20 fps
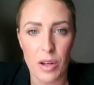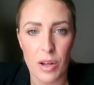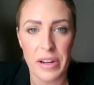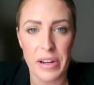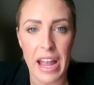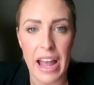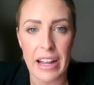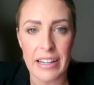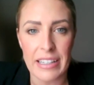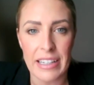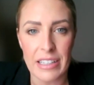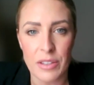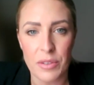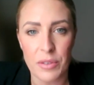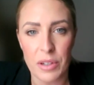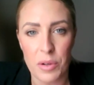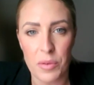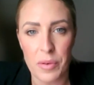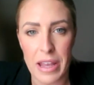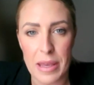reacting to
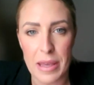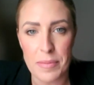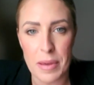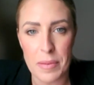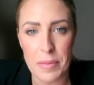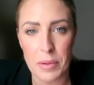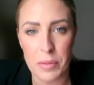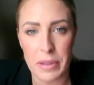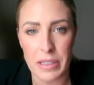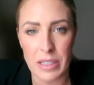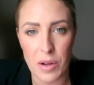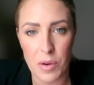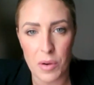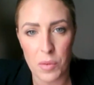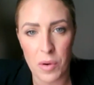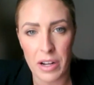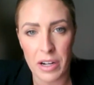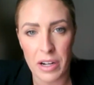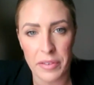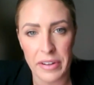it a way maybe we don't
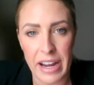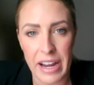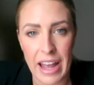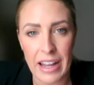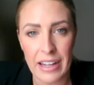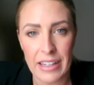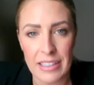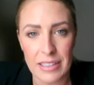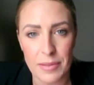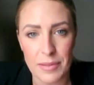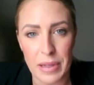want to react